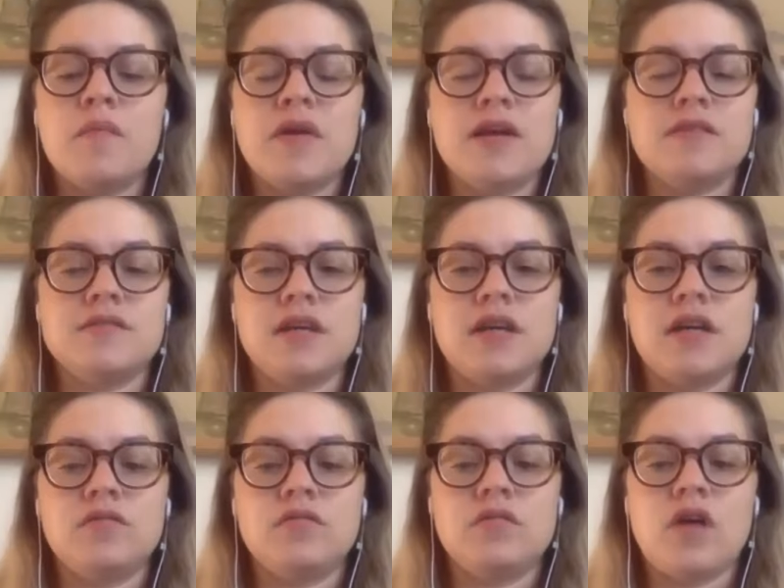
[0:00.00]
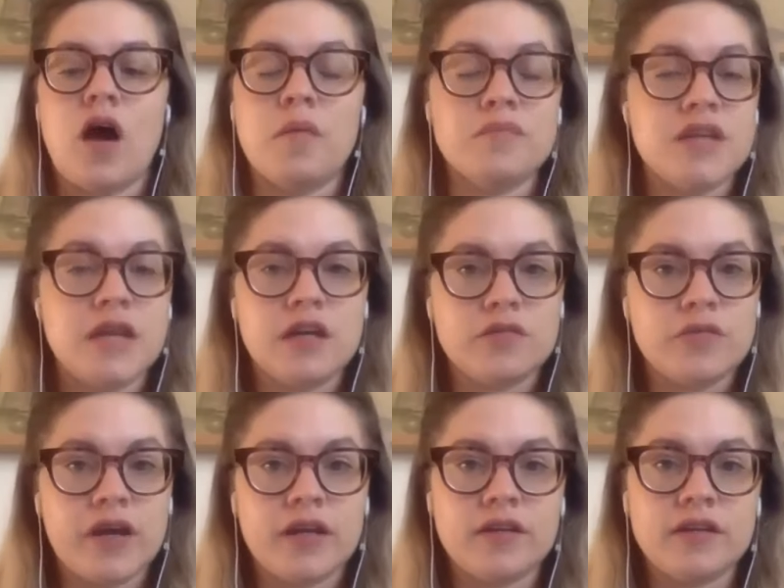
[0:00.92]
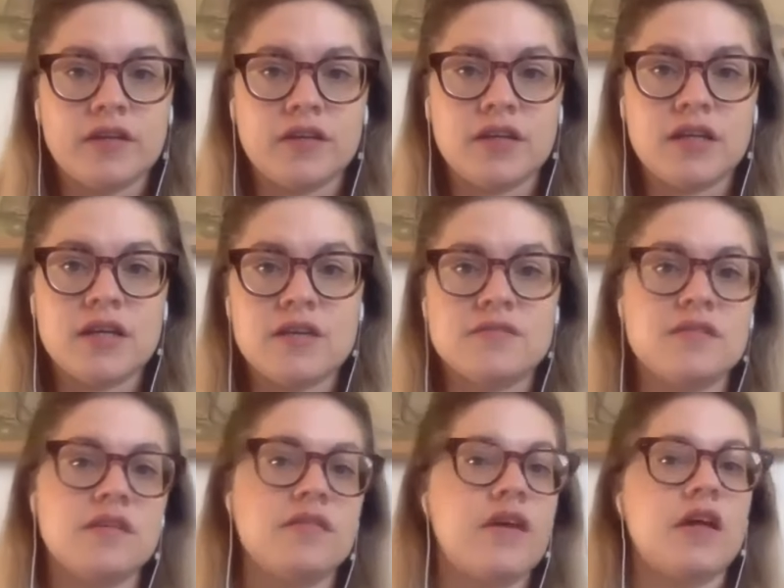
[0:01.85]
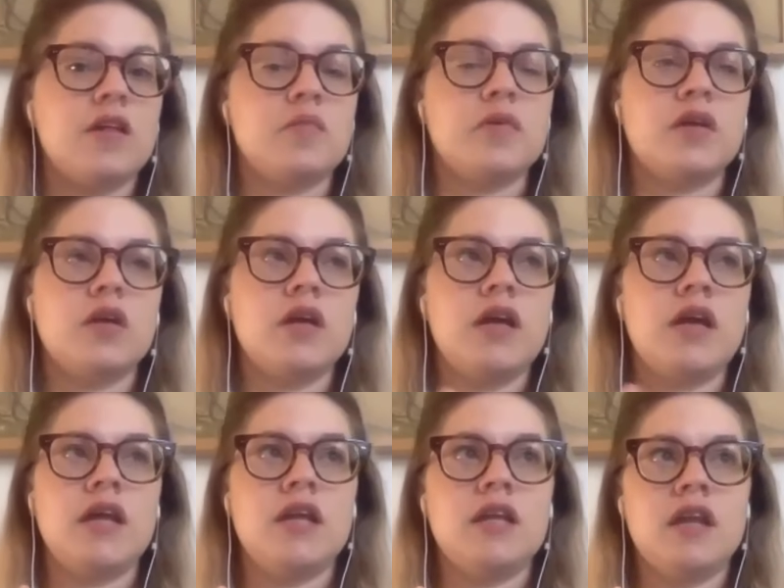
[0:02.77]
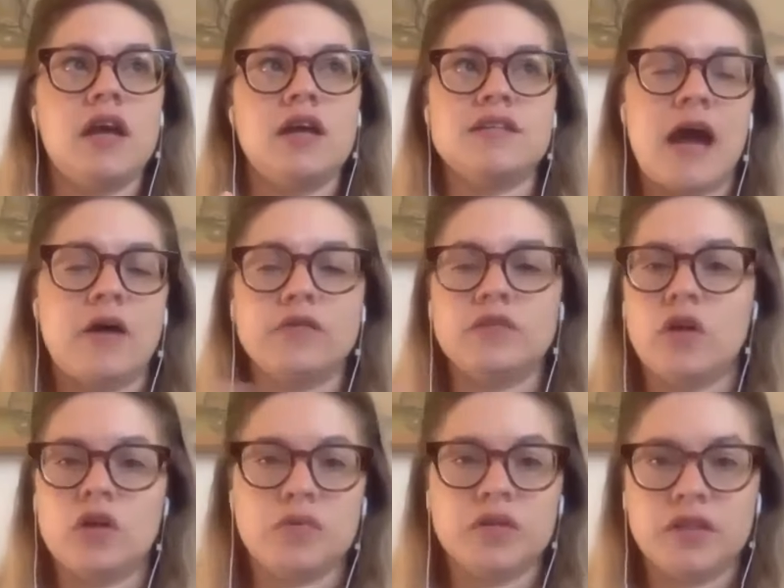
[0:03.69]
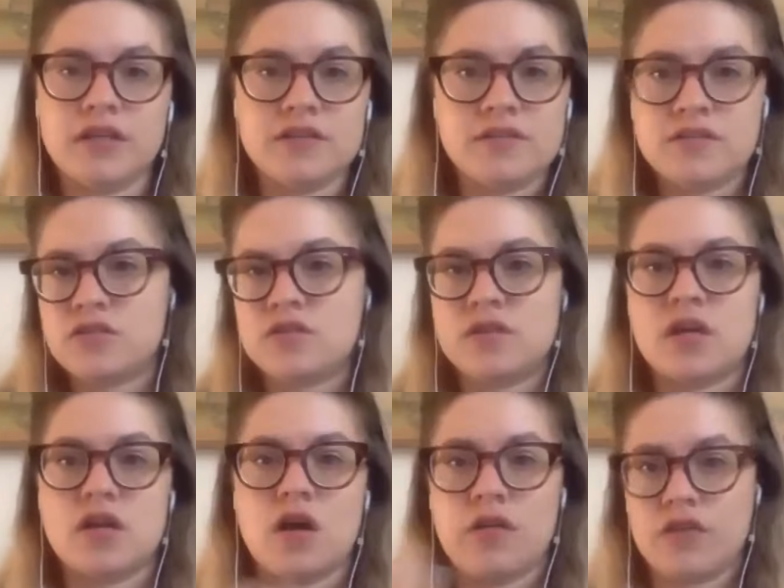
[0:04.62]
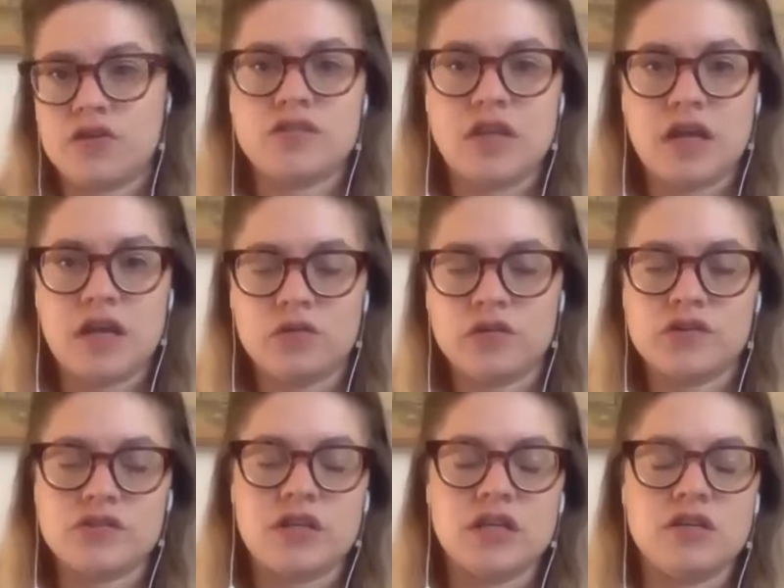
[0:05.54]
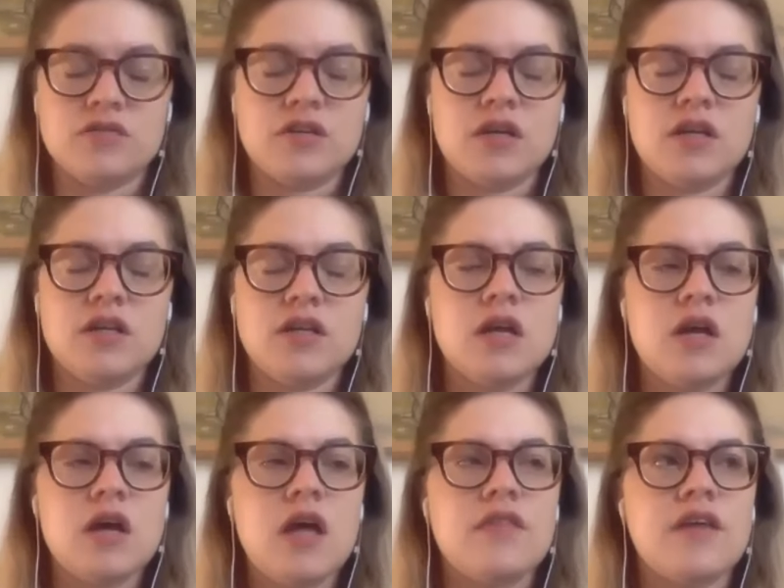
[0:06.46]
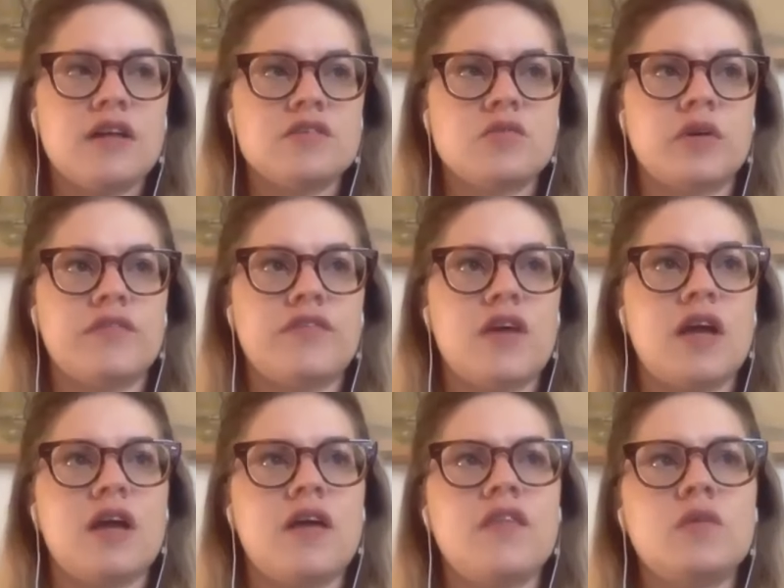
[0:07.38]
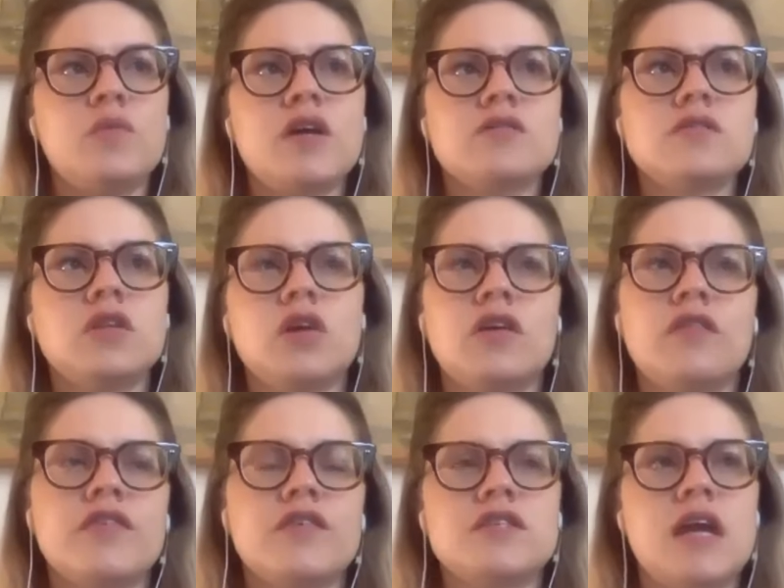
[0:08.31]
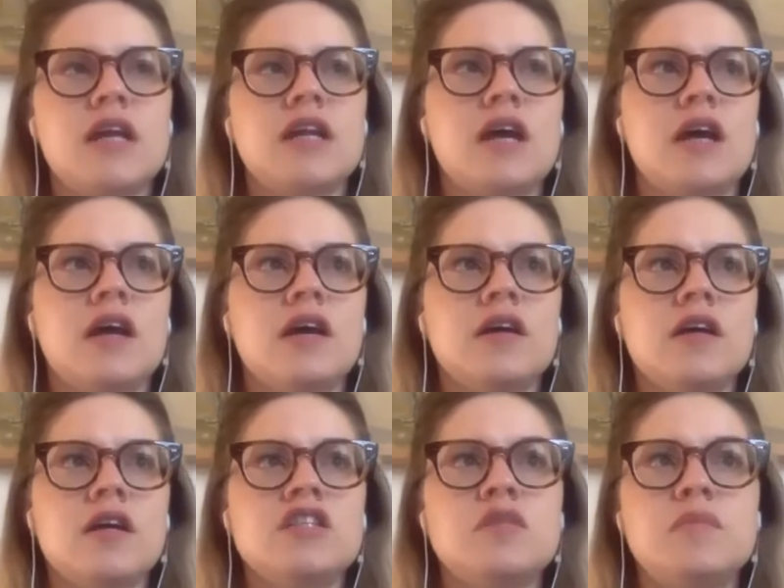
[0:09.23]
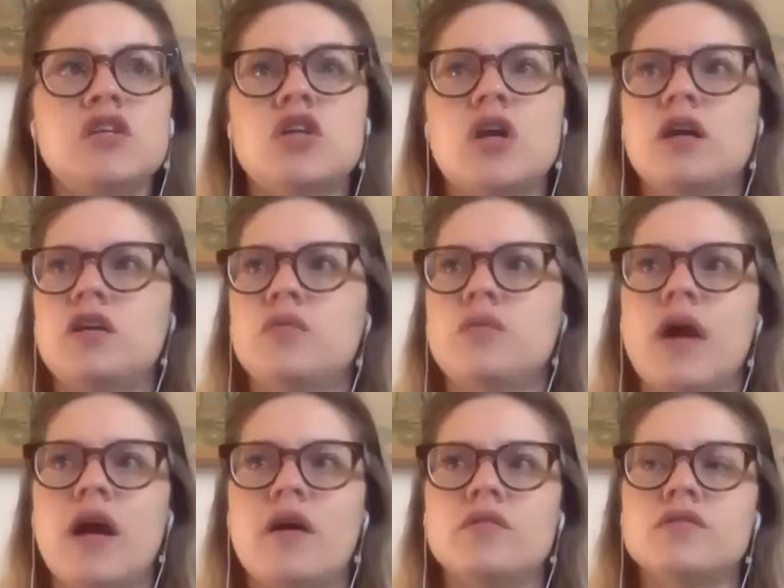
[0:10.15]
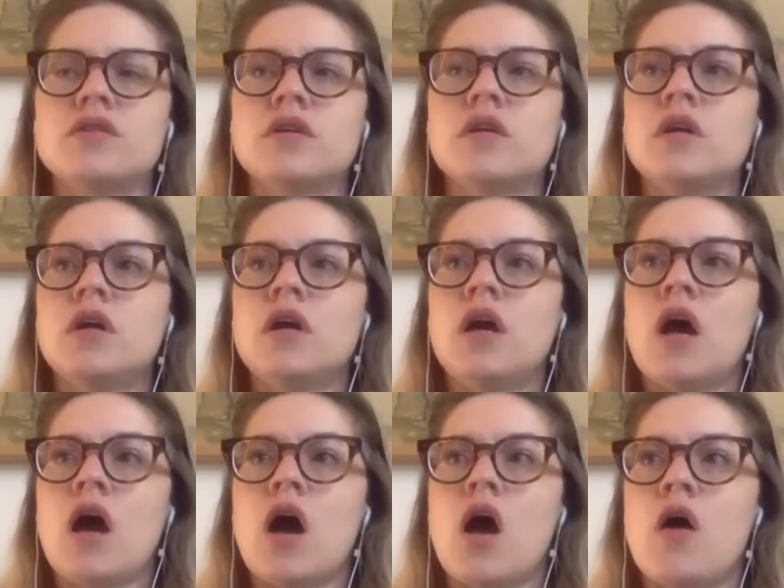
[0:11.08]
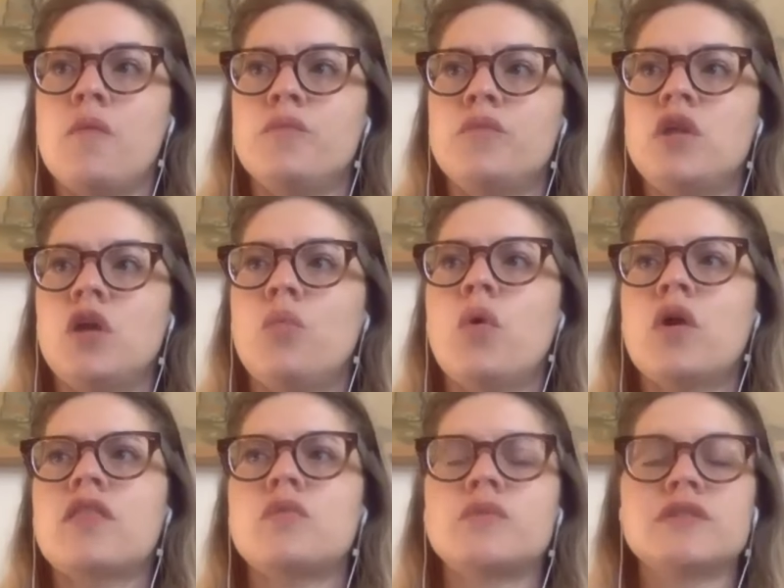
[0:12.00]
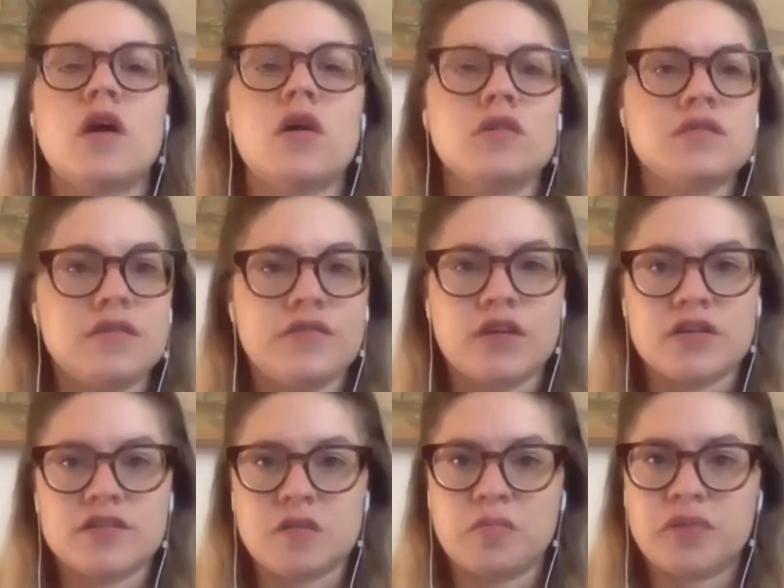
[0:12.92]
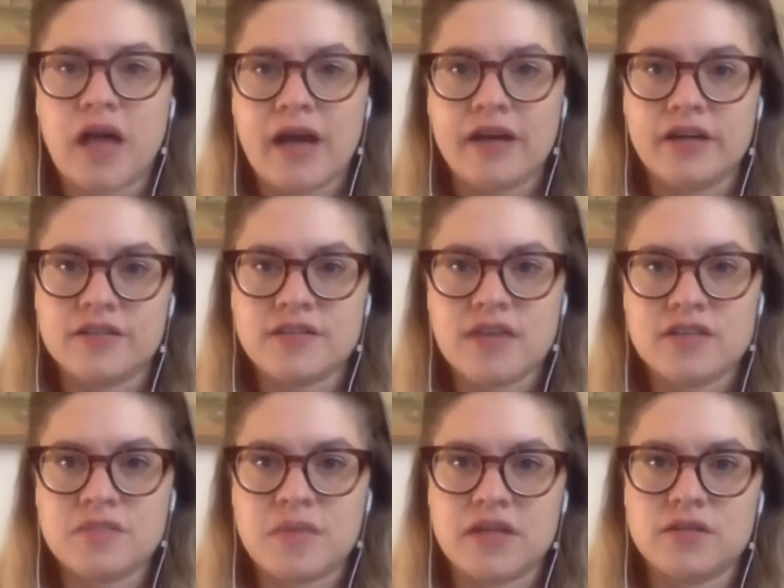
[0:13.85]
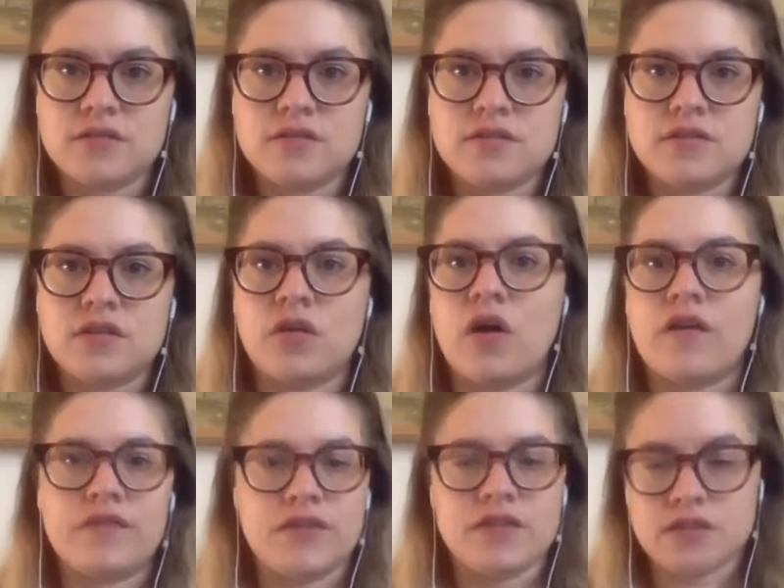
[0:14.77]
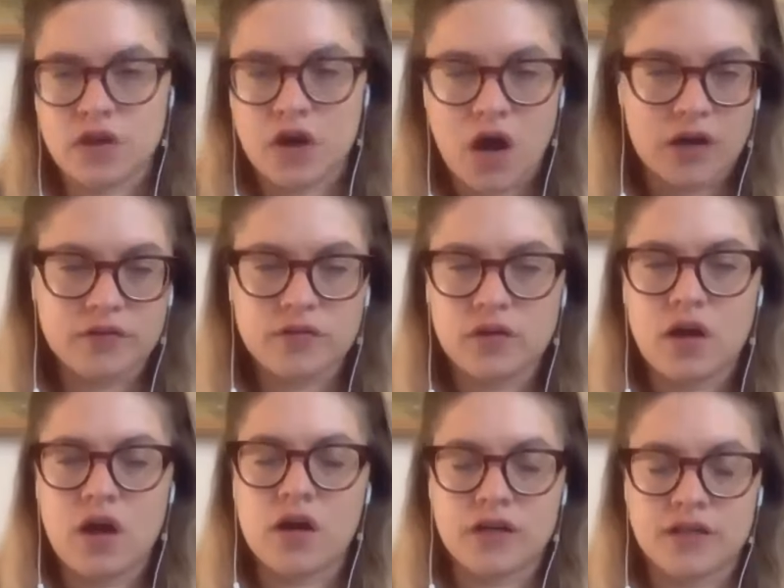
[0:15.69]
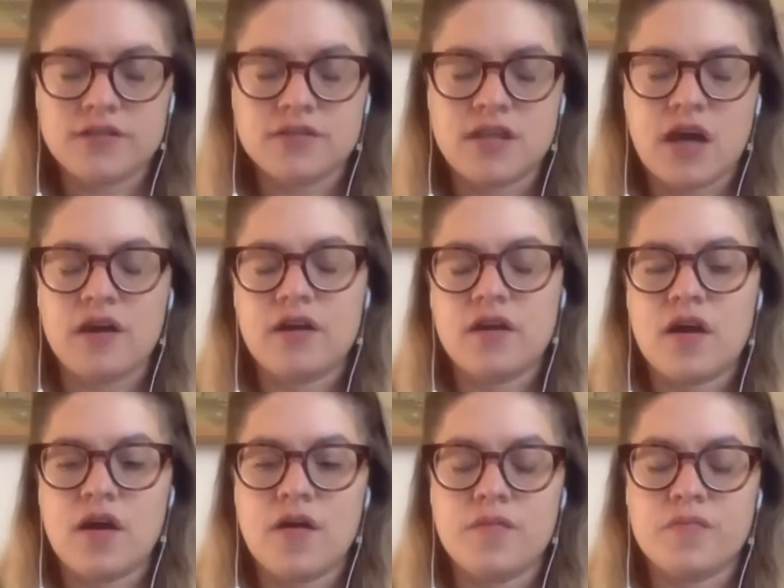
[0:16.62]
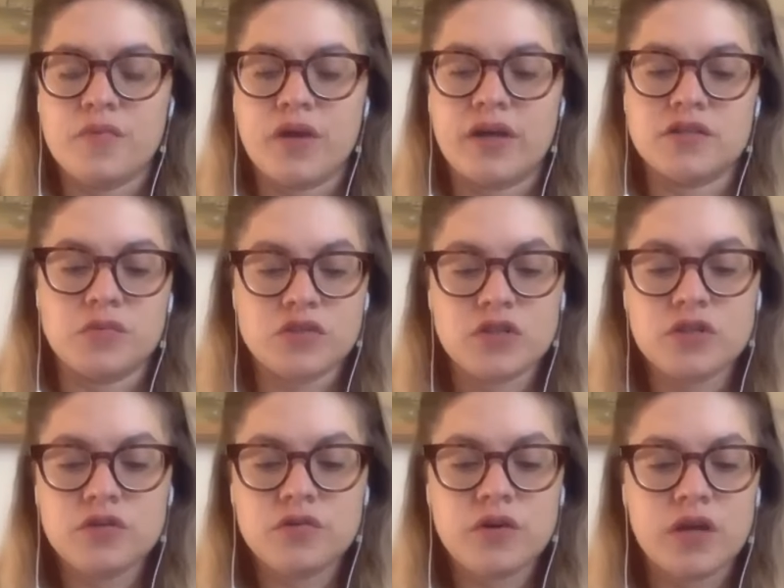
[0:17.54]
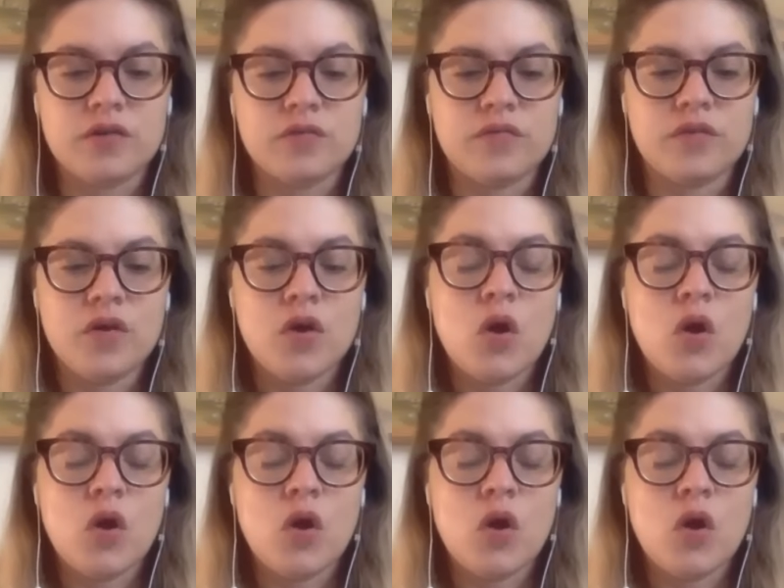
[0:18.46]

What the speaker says: Is it updated regularly? Is it available in a downloadable list so that other stakeholders can use it? That sort of thing. And then we also look for data to be shared around, what are the results of their supplier assessments? Often these are audits that brands will do. And